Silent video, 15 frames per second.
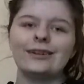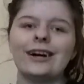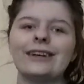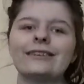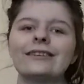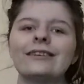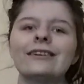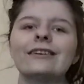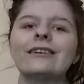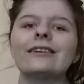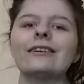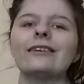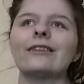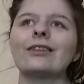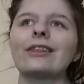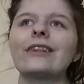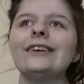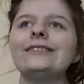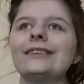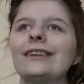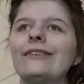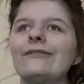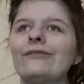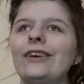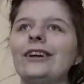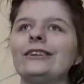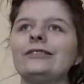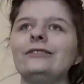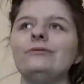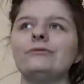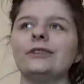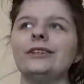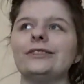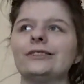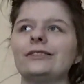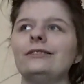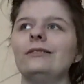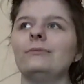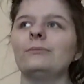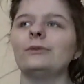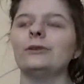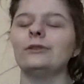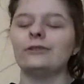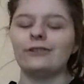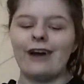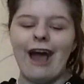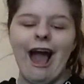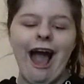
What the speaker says: Like, her list is very reasonable.